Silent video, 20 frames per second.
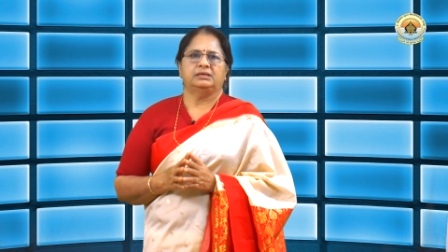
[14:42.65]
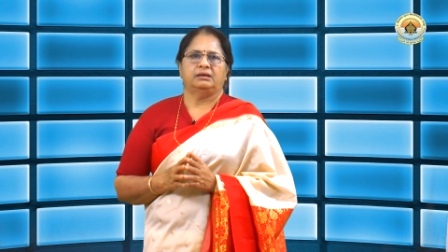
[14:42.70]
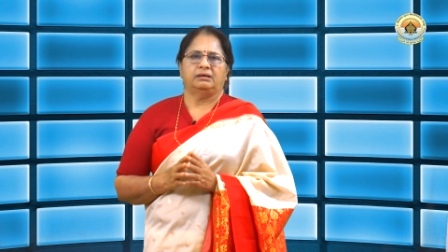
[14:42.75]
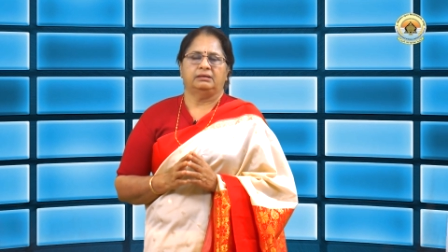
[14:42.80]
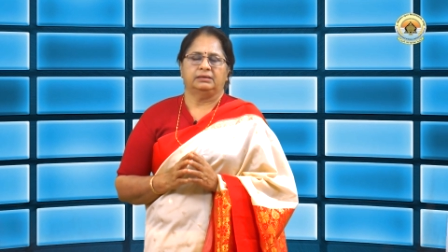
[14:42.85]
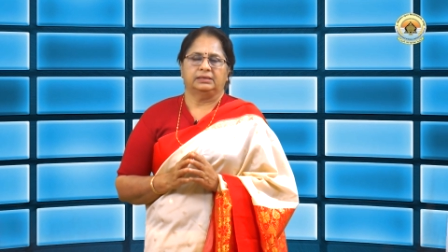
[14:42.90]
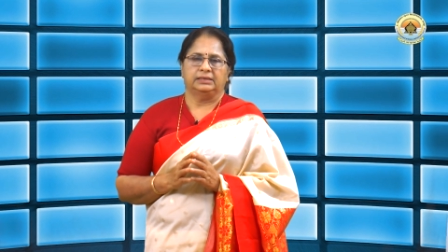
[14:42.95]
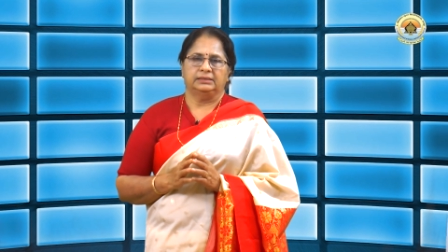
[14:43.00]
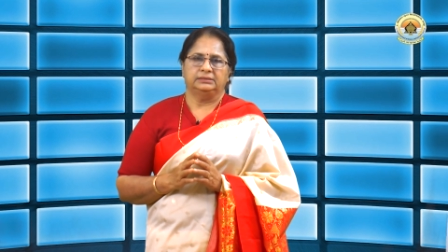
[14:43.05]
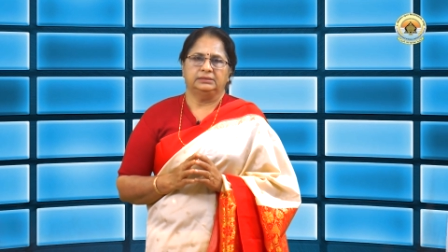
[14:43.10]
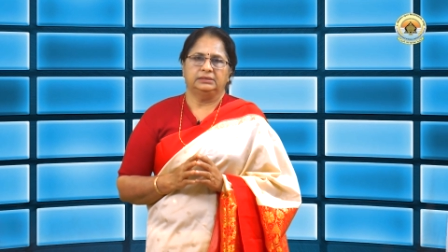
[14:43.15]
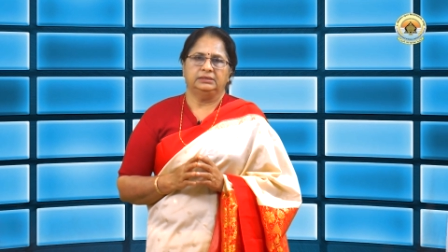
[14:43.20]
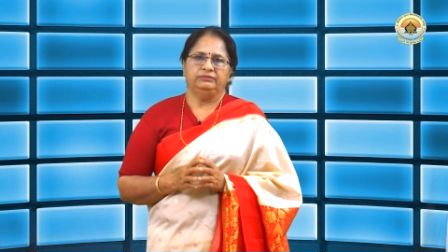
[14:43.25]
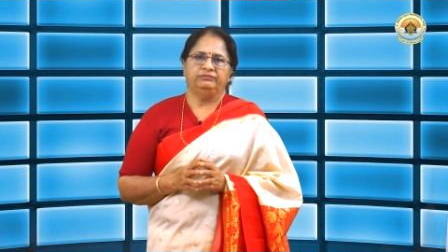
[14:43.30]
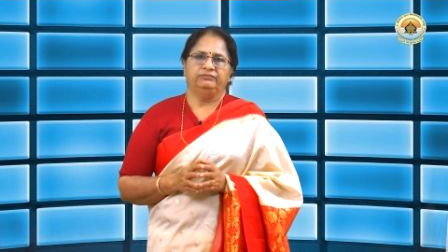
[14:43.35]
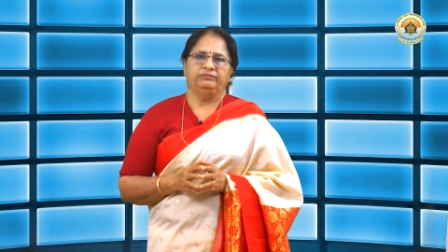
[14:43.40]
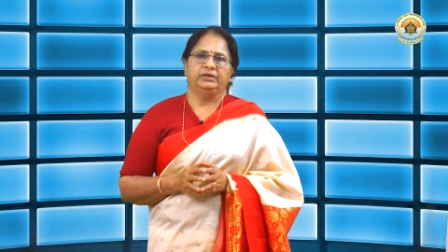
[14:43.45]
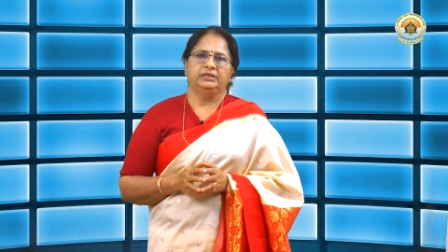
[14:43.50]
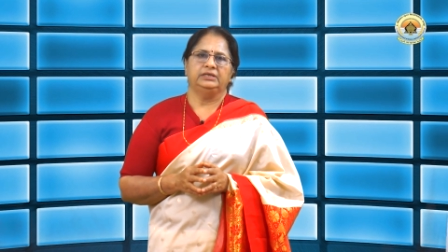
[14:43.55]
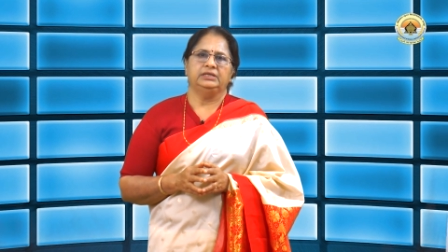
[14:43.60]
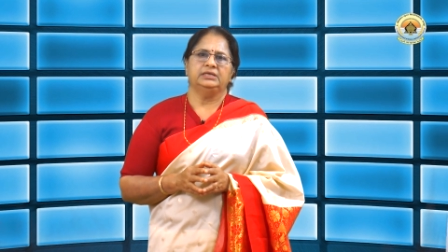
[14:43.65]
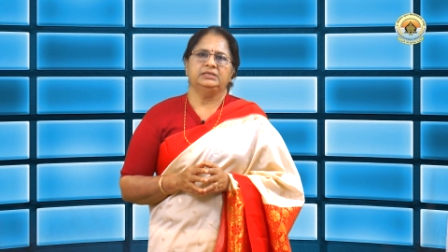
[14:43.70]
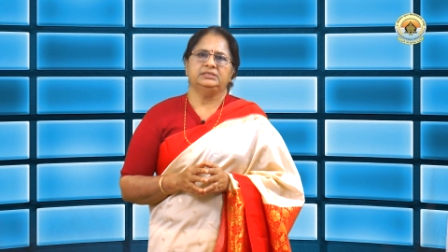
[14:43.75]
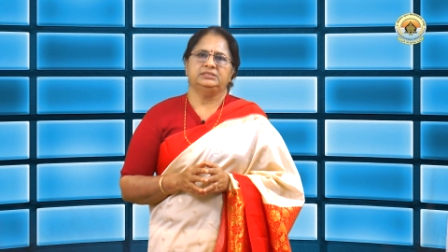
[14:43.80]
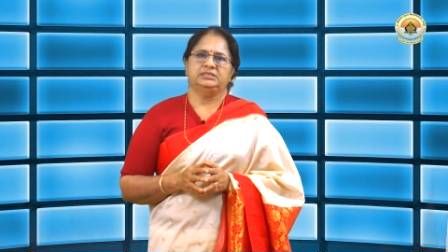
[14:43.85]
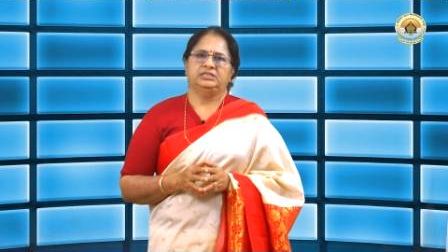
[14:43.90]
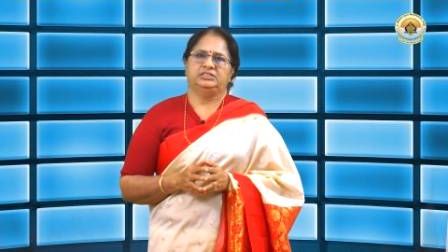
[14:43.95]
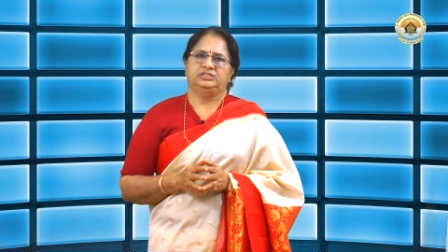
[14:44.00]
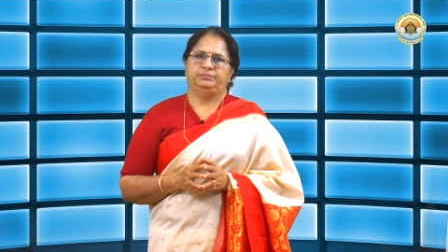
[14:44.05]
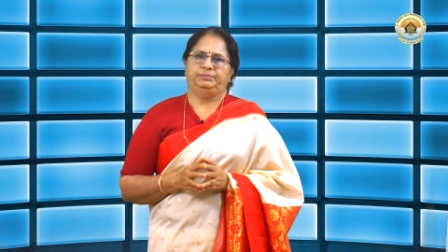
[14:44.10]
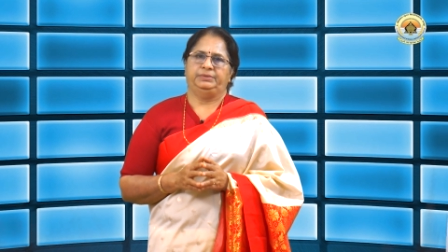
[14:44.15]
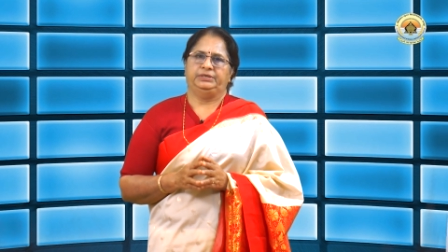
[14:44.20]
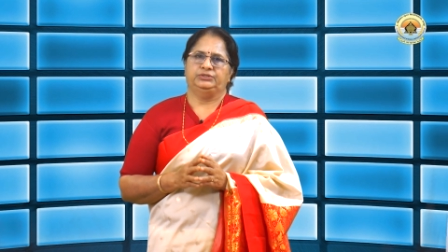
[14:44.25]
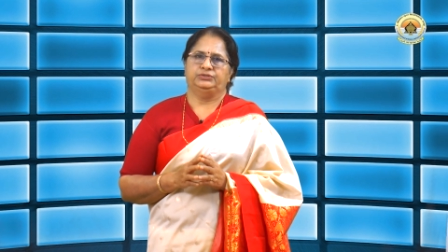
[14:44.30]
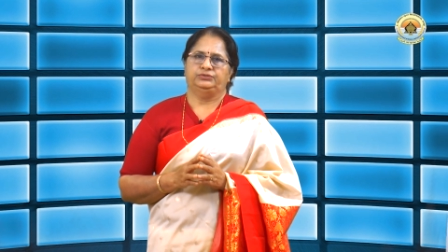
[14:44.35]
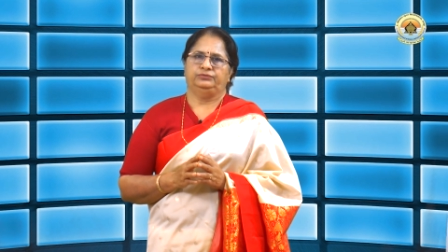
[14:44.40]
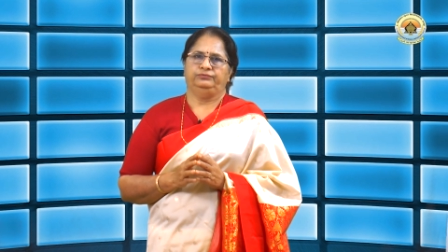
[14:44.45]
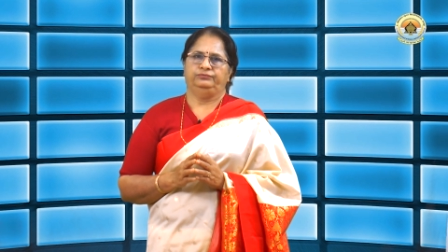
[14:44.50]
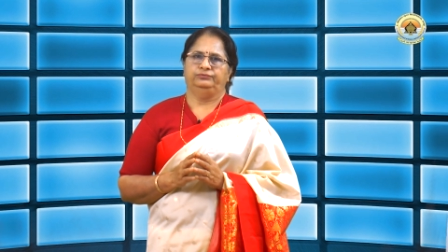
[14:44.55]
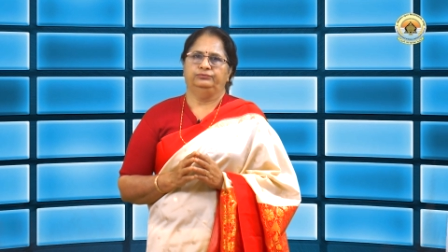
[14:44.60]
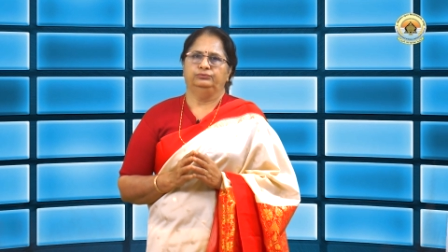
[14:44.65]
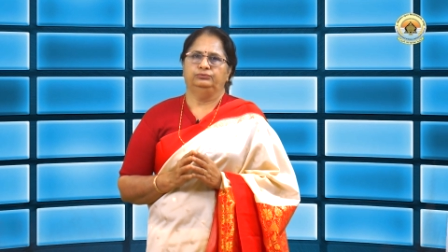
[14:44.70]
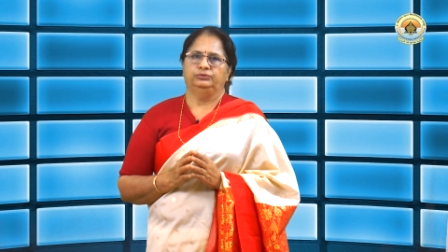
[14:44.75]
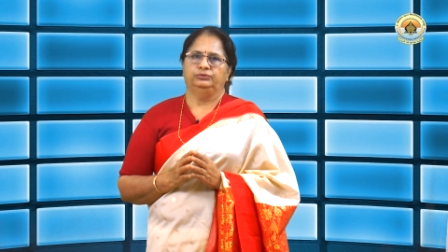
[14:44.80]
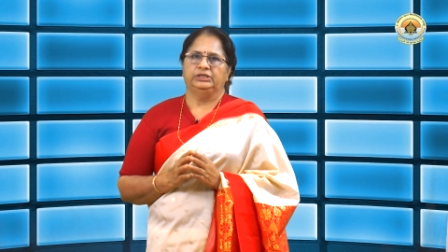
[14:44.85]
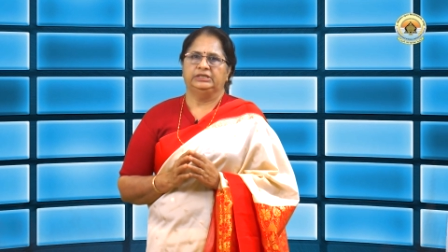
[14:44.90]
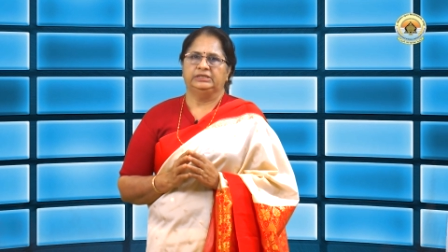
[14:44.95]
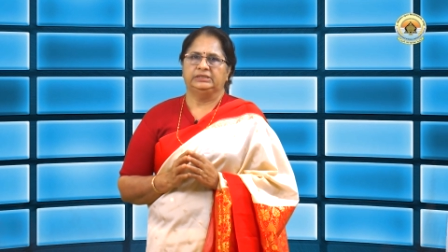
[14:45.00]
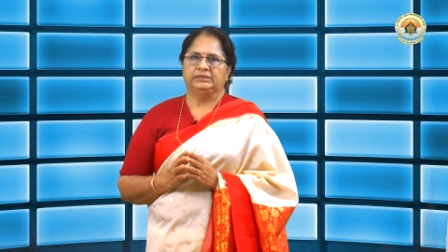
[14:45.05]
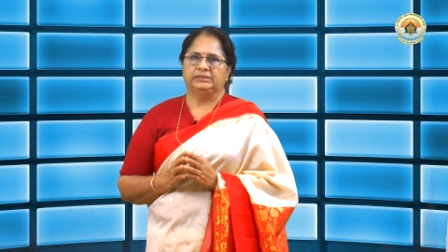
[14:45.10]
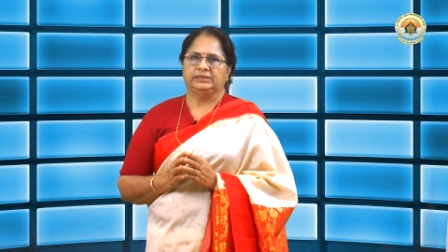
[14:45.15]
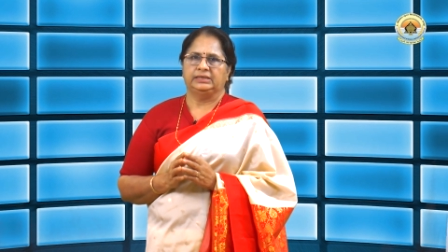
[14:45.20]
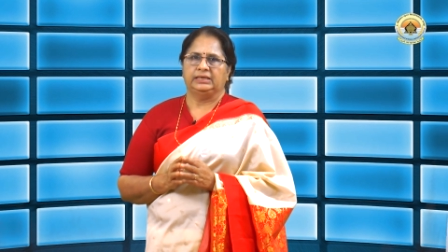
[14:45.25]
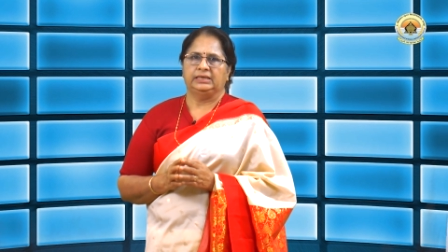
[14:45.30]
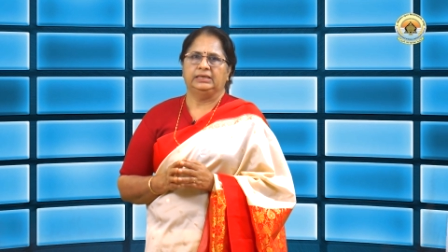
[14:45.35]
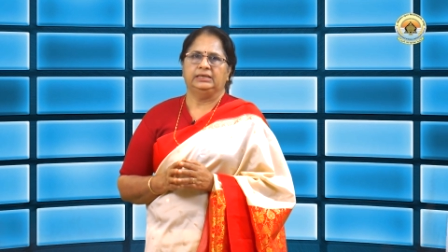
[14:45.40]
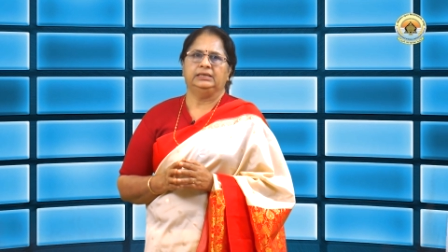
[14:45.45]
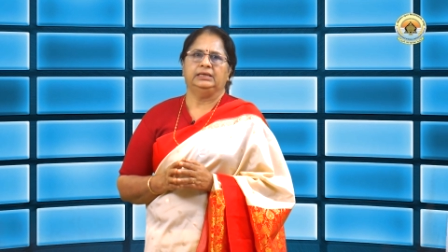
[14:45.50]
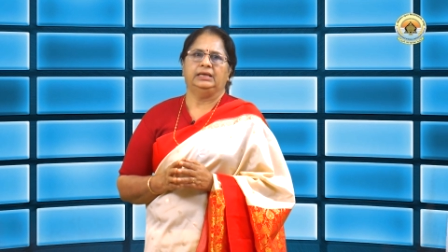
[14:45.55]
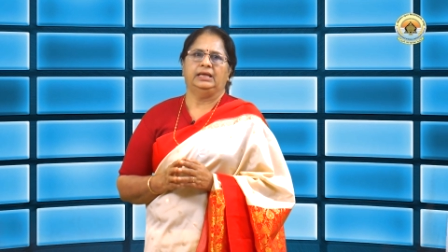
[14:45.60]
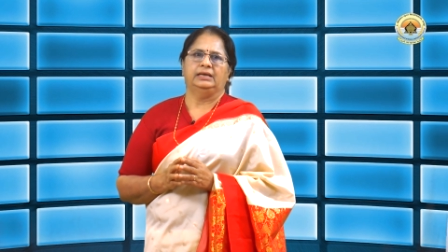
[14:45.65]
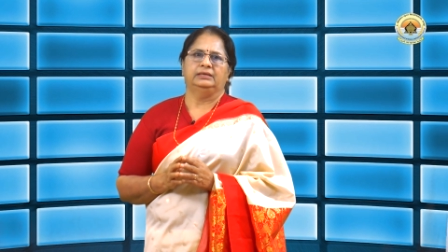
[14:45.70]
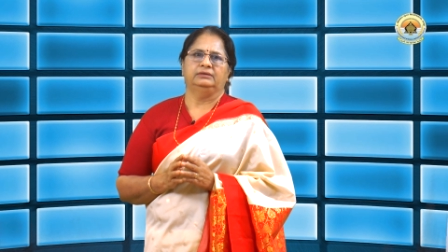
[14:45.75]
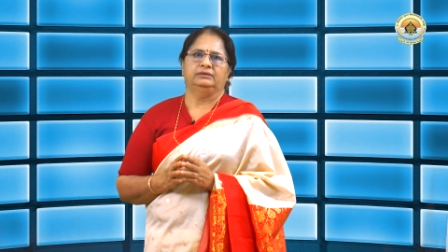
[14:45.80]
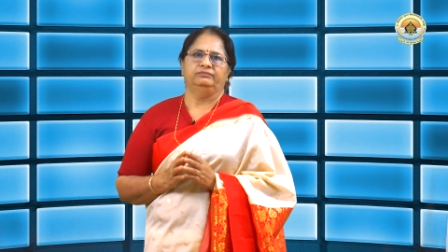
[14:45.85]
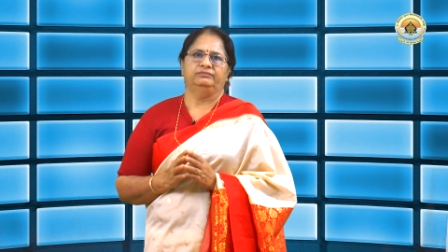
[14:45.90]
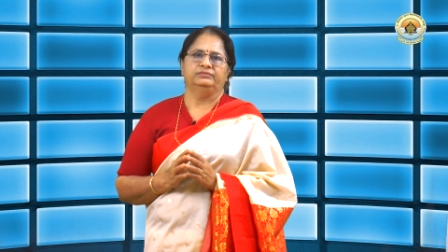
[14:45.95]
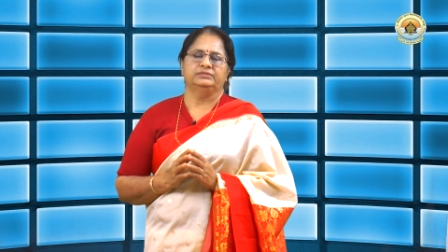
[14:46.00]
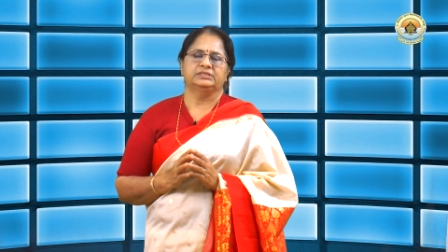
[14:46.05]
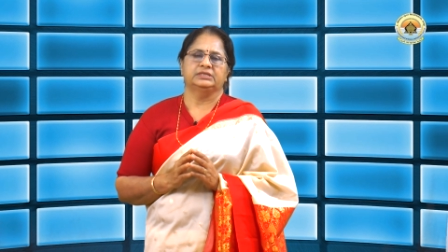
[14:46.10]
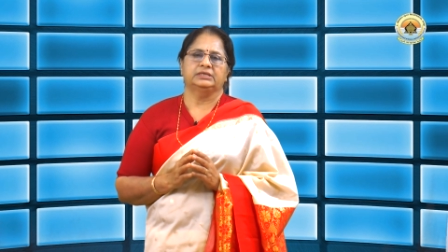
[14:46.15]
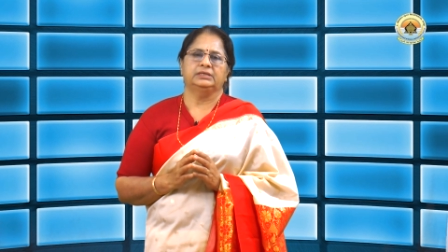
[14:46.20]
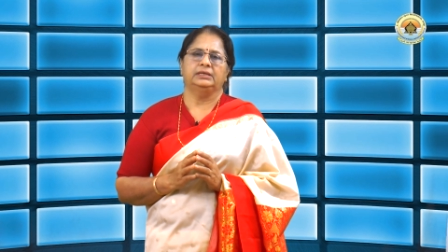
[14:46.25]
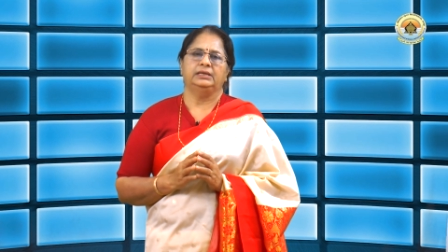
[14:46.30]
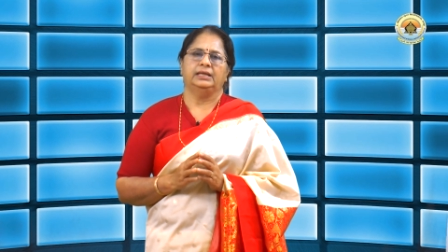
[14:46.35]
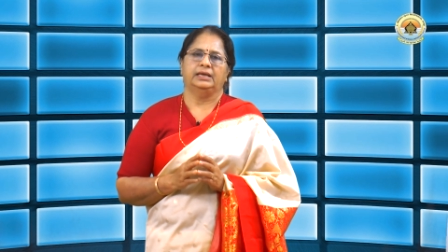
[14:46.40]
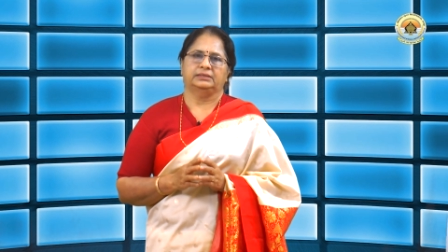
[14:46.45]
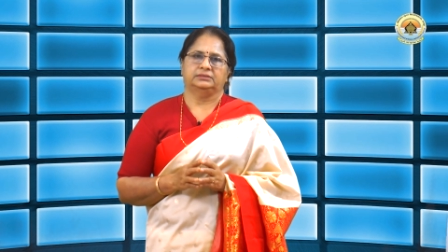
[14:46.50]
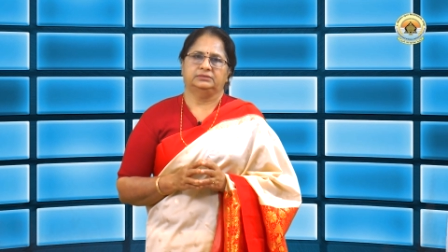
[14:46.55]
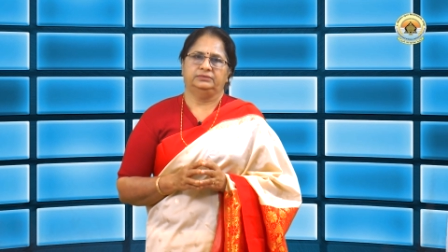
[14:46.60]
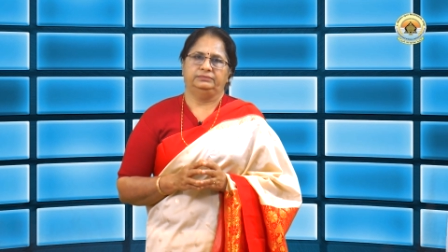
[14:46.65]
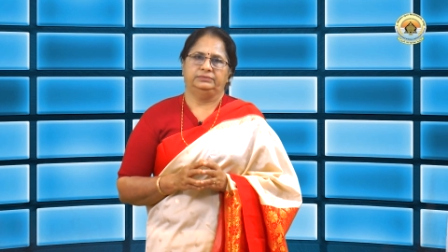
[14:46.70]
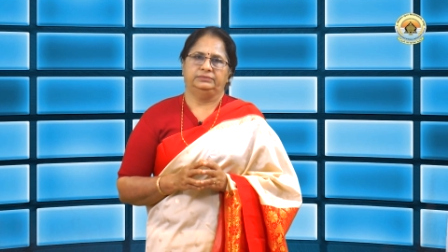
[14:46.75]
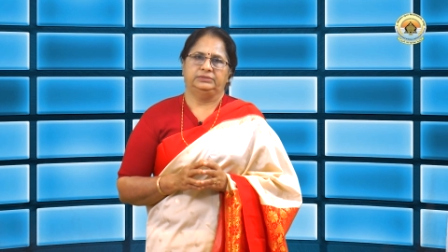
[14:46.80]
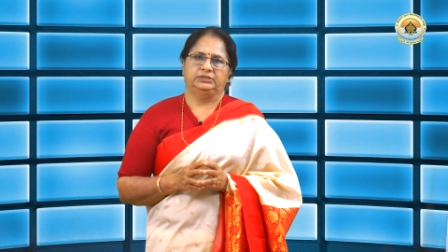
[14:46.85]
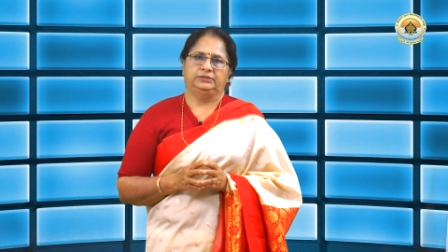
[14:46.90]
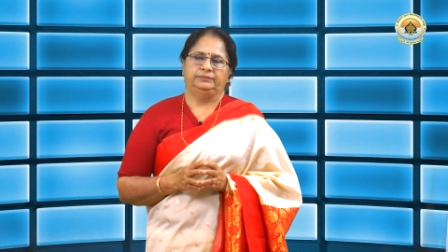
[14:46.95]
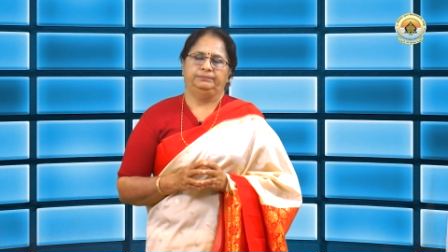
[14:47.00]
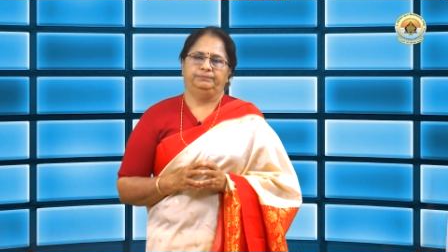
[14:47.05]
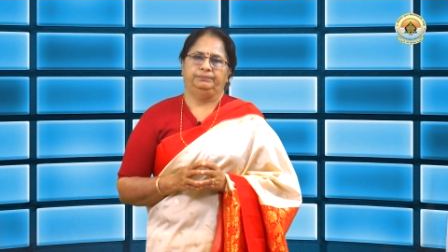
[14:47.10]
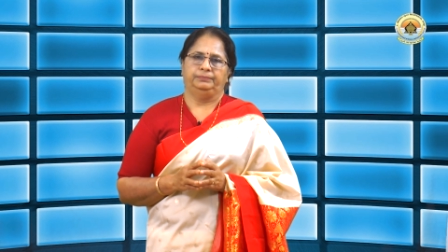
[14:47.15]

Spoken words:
targeted various aspects of food intake and physical activity.